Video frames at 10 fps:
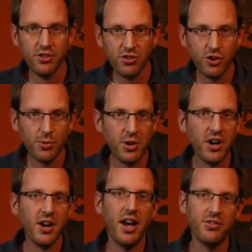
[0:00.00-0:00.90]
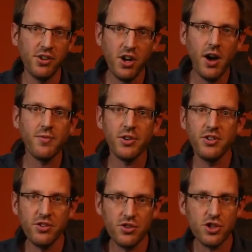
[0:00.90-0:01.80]
to sermon archives, and
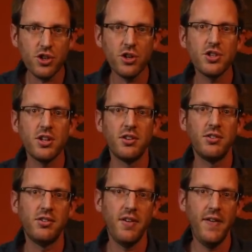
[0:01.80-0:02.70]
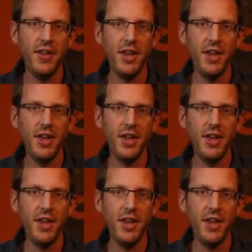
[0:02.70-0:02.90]
conferences, and churches.